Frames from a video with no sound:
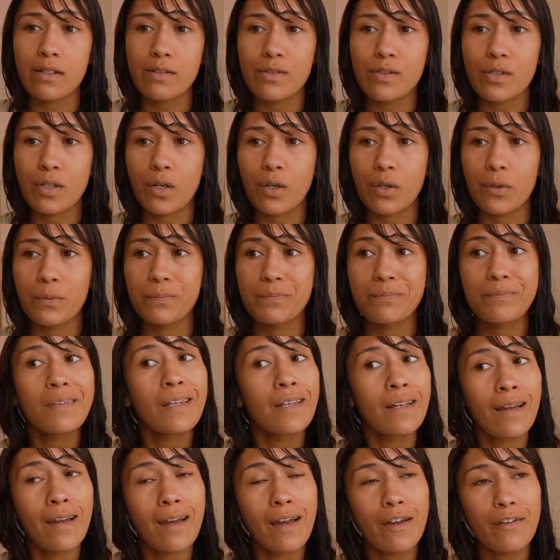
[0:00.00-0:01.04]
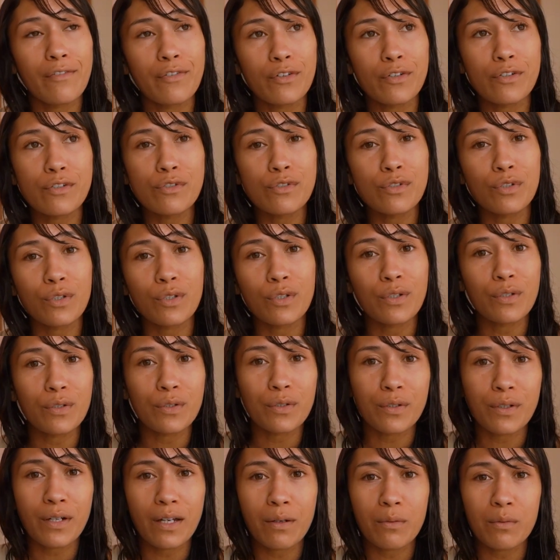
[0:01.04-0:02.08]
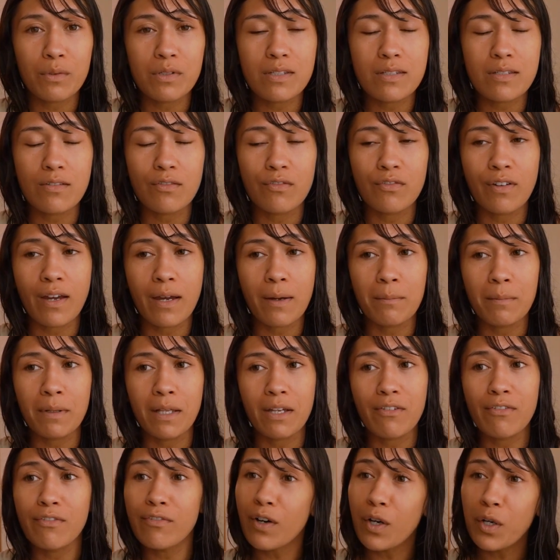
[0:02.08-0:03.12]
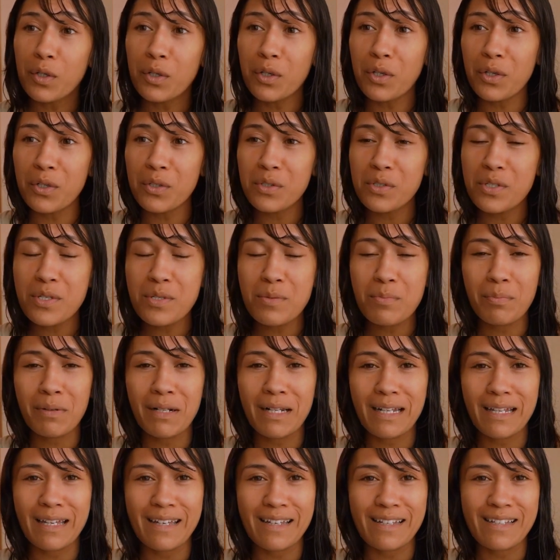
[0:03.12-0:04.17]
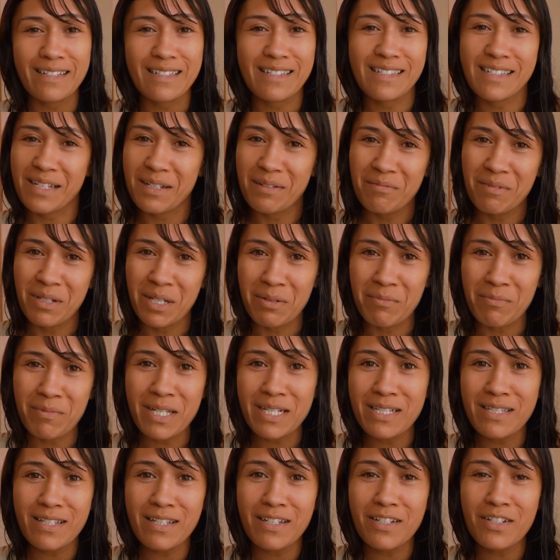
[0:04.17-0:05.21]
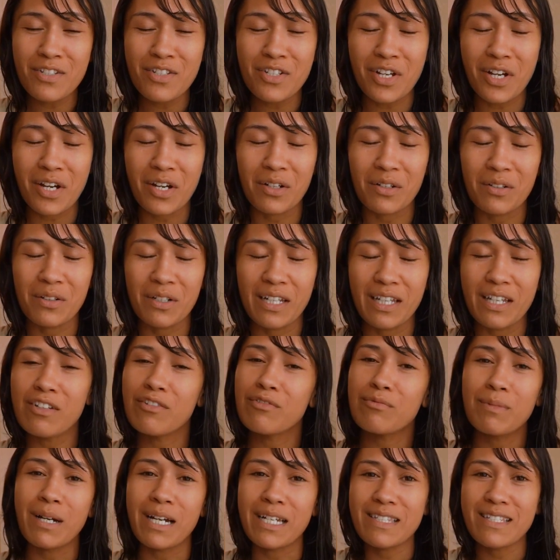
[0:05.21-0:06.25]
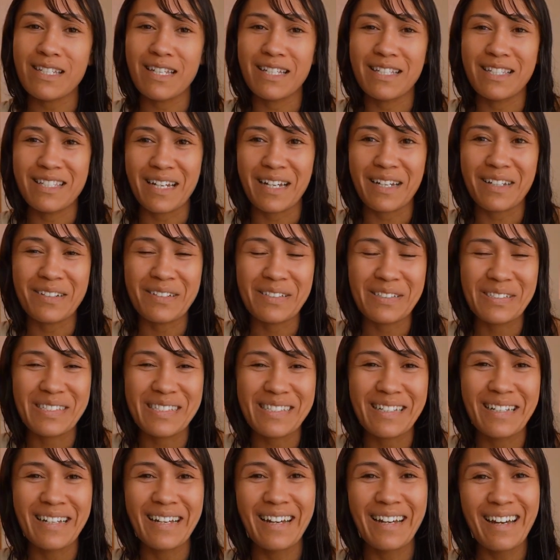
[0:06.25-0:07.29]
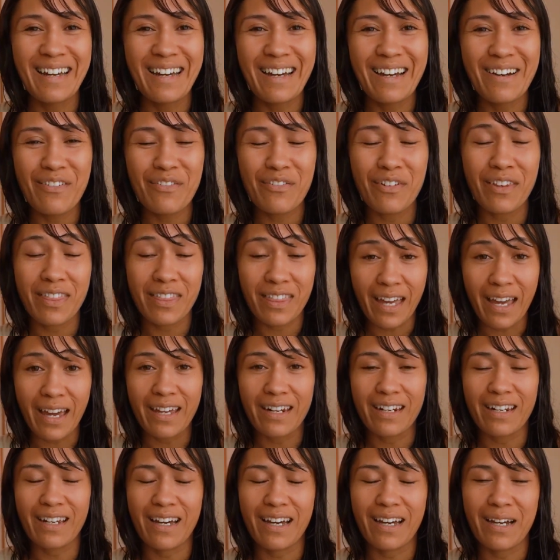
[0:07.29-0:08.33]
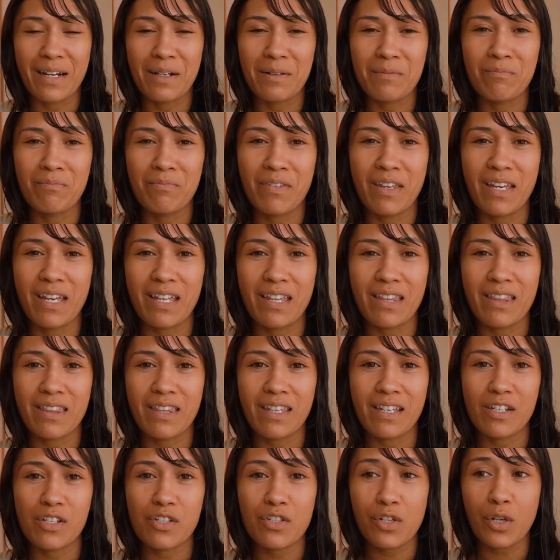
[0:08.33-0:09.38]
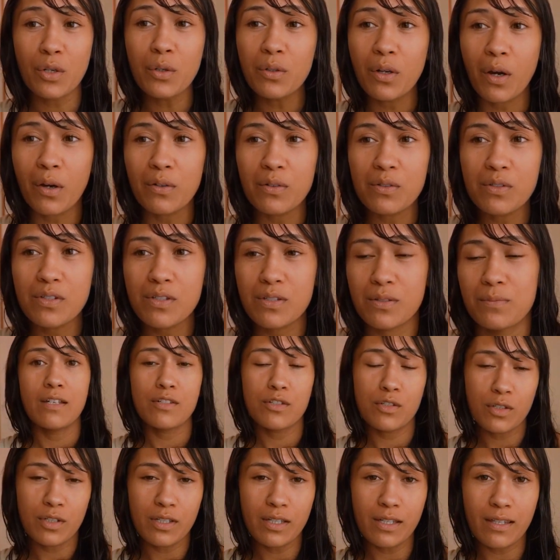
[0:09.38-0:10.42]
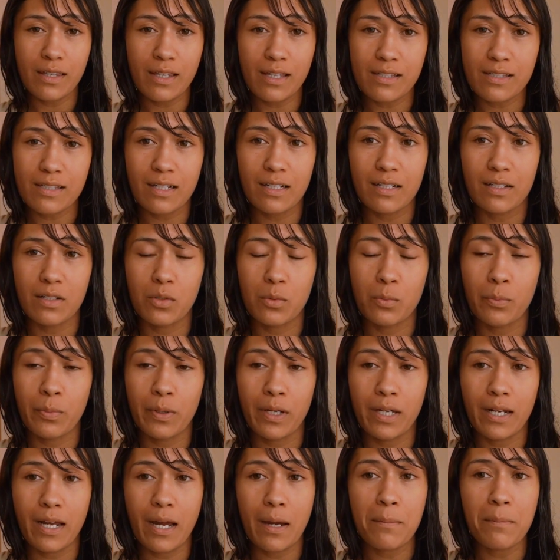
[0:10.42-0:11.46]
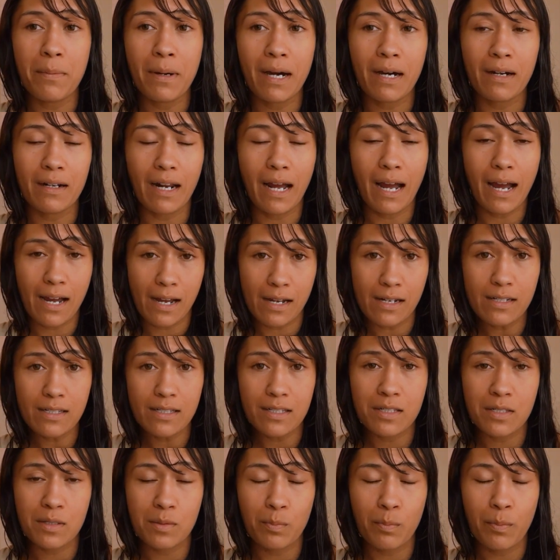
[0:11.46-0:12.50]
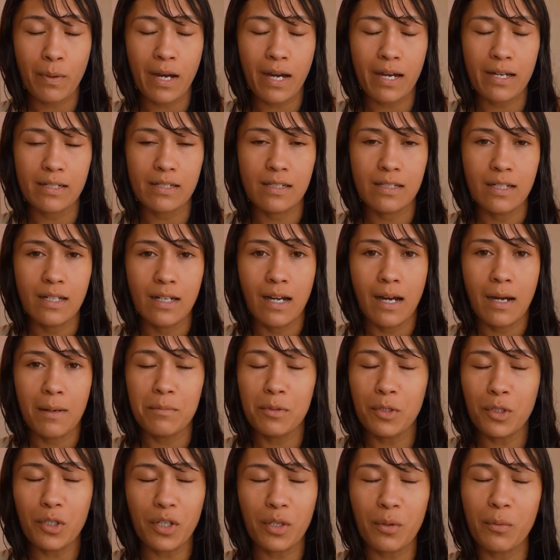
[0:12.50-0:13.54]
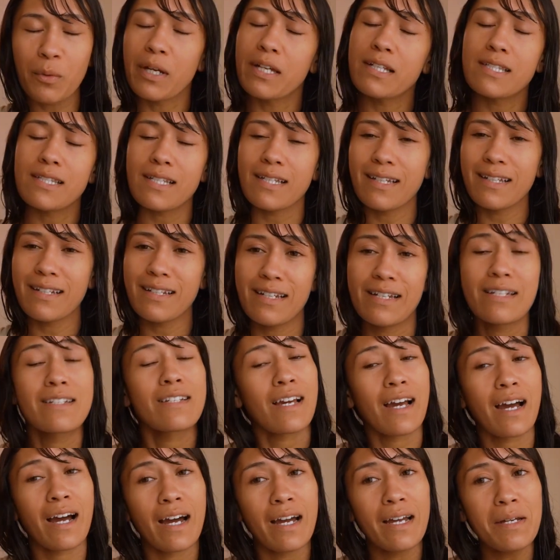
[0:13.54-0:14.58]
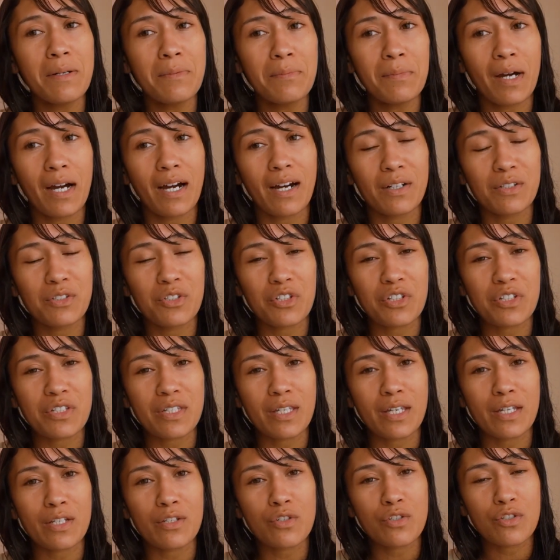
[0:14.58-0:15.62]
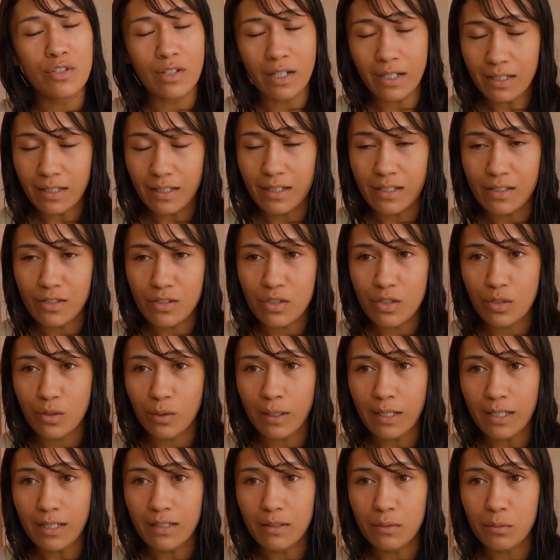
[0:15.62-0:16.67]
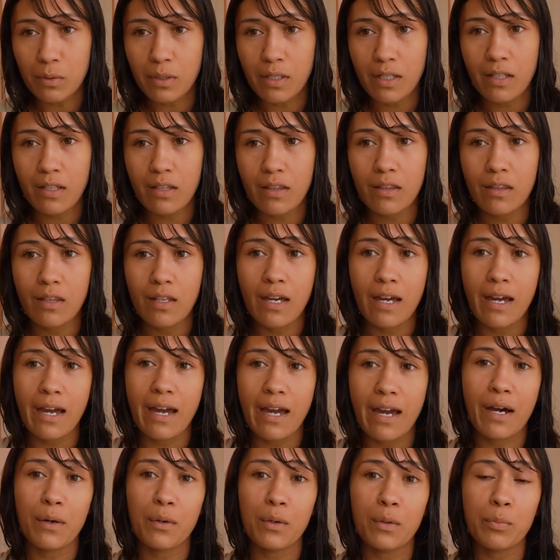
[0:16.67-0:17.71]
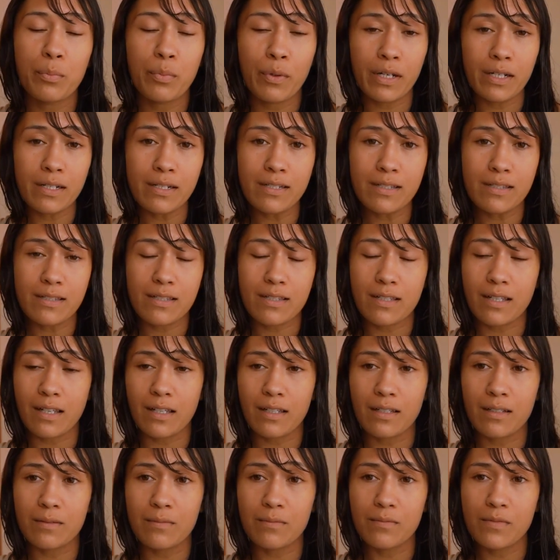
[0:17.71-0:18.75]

So if you're in Tokyo and want some family photos, please send me a message. I'll leave my details for that in the show notes. So yeah, that's a little bit about us, but I'm not going to waste any time. I'll just get straight into it with our pregnancy.